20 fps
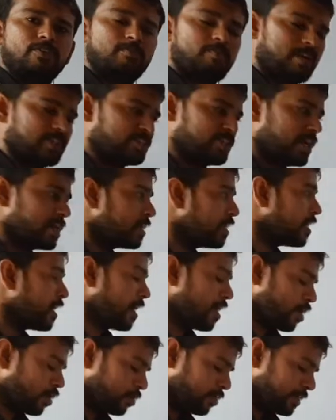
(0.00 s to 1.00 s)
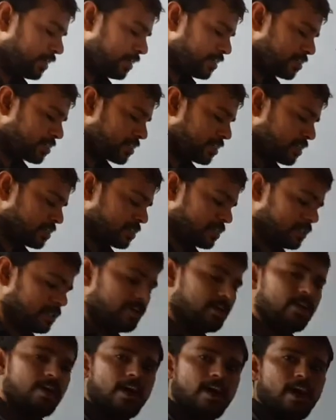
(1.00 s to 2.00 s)
my channel I already discussed.
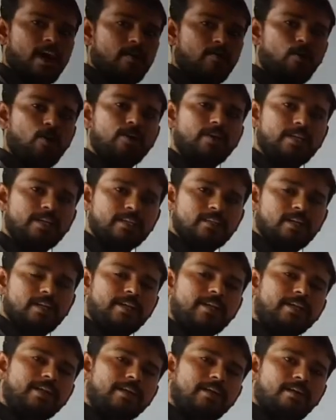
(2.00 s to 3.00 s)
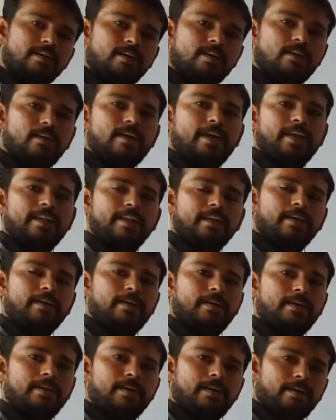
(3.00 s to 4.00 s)
I'm already running
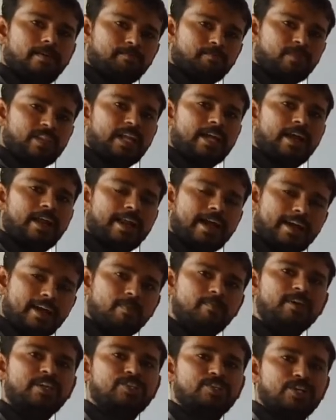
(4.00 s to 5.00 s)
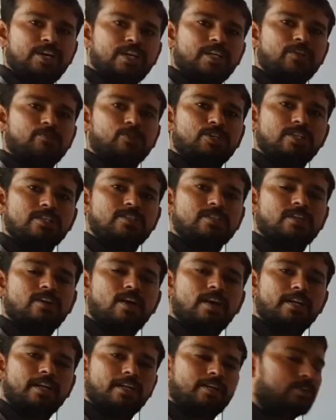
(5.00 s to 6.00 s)
an academic channel which is
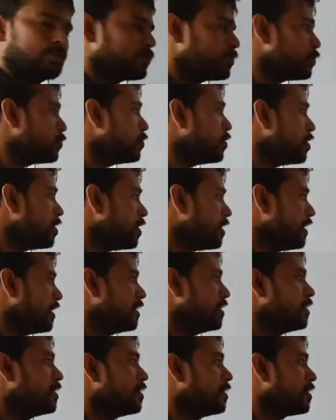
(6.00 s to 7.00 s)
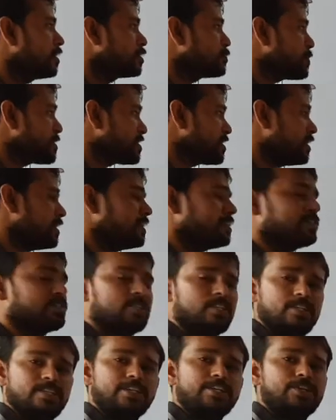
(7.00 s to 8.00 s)
regarding to especially
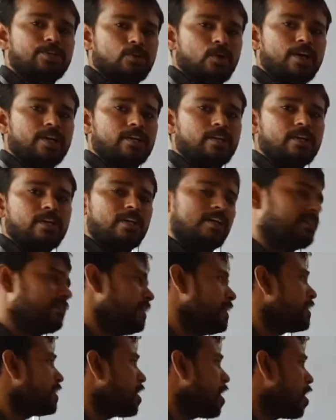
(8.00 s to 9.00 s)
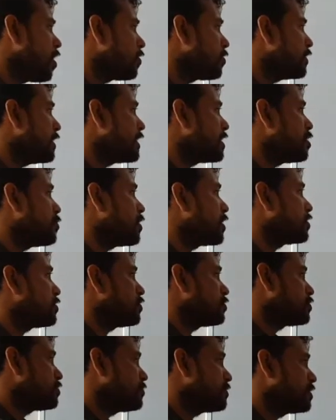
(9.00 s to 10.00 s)
engineering drawing. There I already come
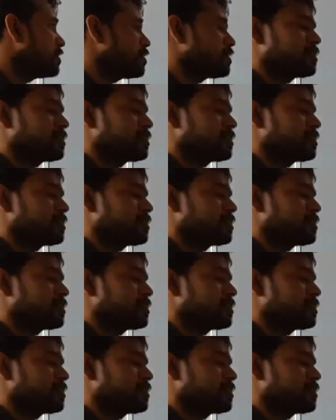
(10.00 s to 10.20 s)
across with these